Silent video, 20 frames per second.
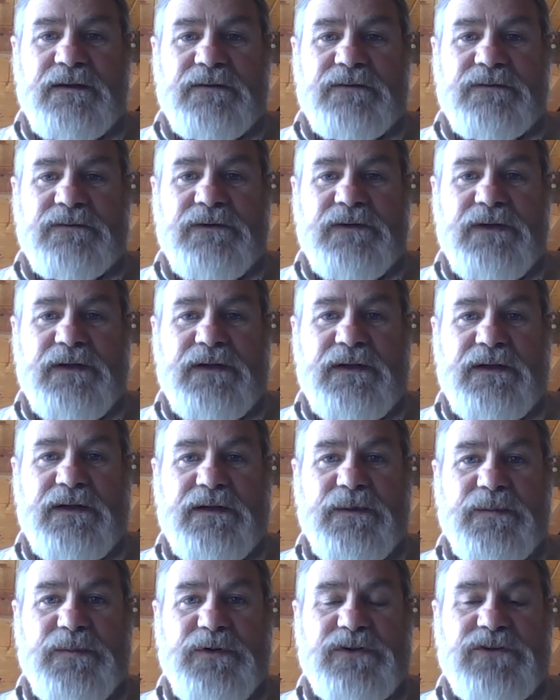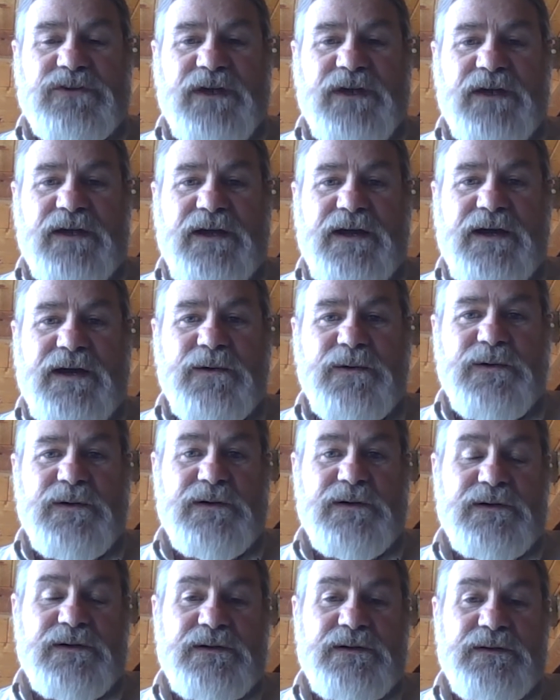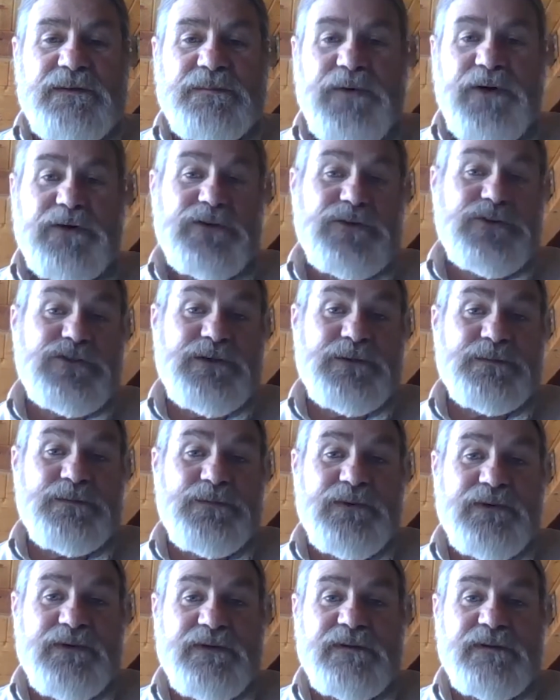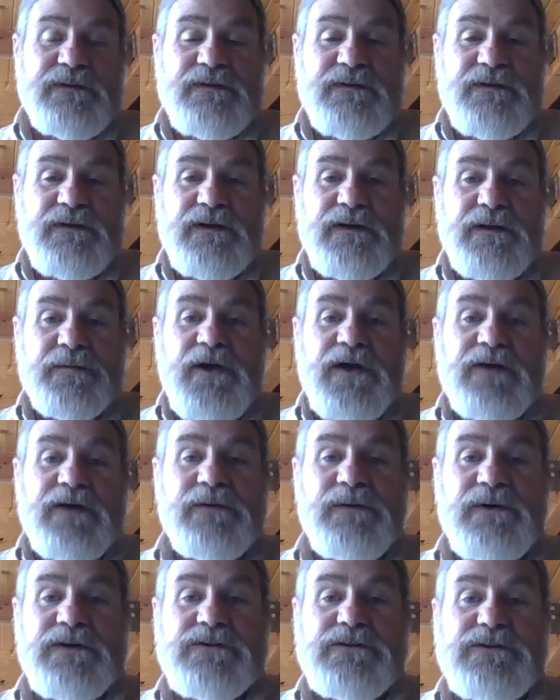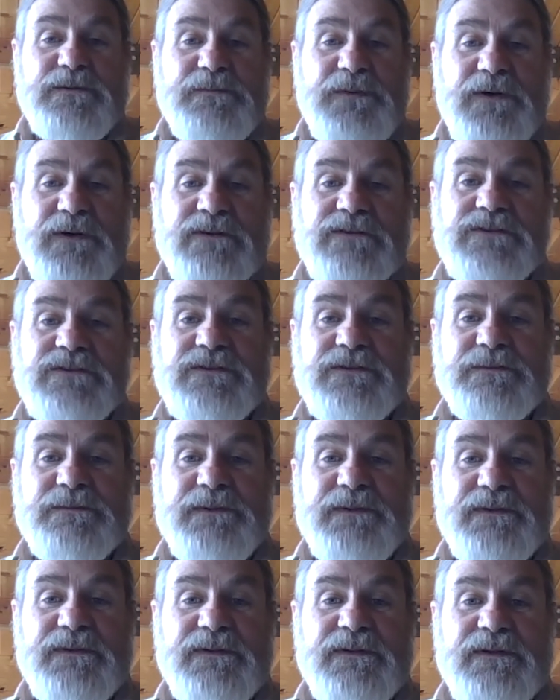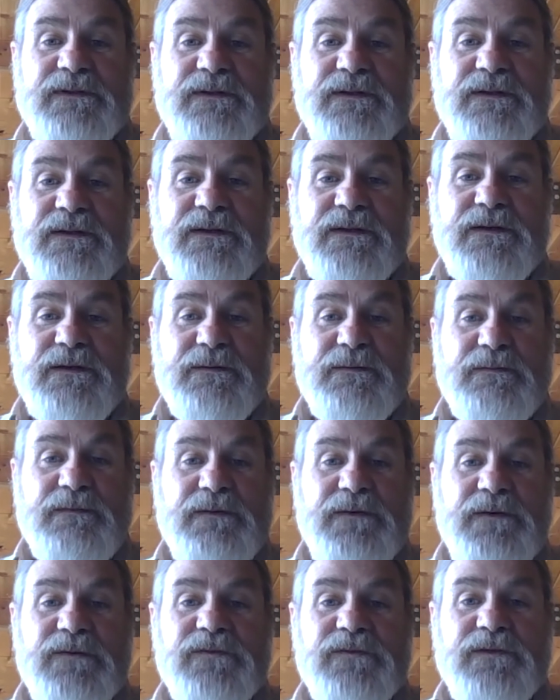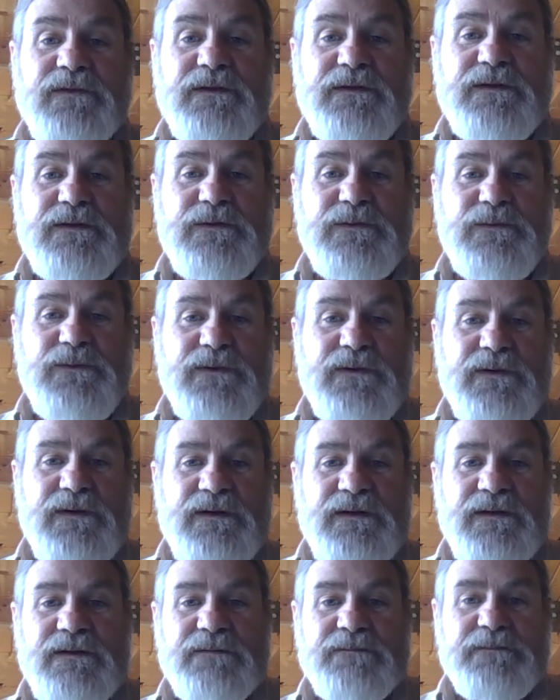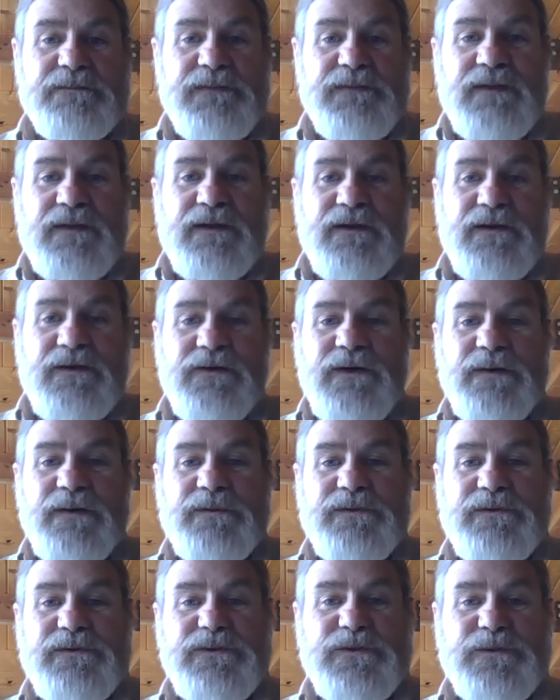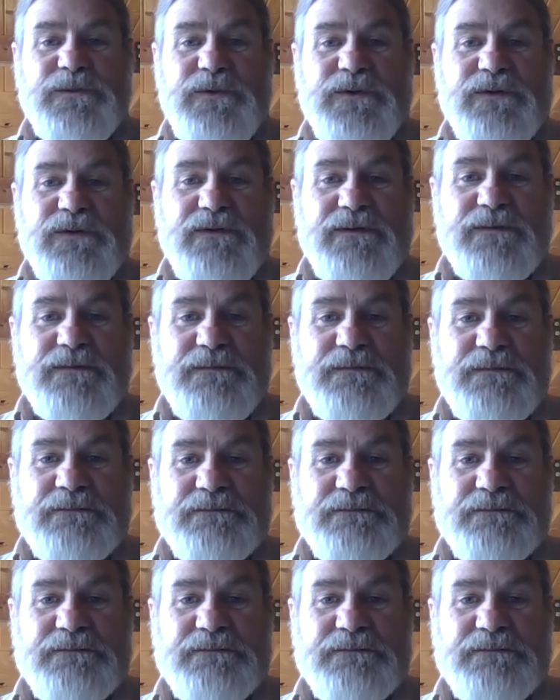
really appreciate our partnership with the Uncompahgre Watershed Partnership, and hopefully you are able to support them.